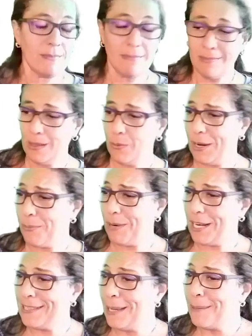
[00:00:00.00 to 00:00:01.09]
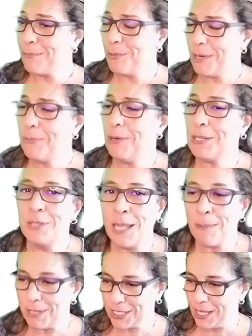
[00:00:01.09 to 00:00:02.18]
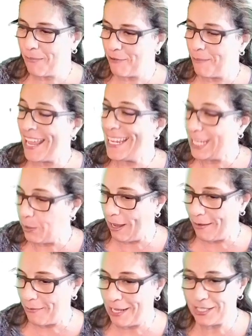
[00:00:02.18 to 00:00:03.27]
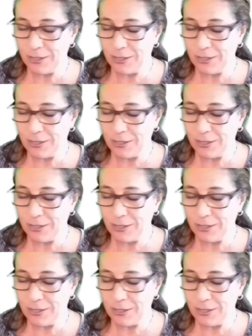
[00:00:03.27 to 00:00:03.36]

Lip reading: where do numbers come from anyway, right?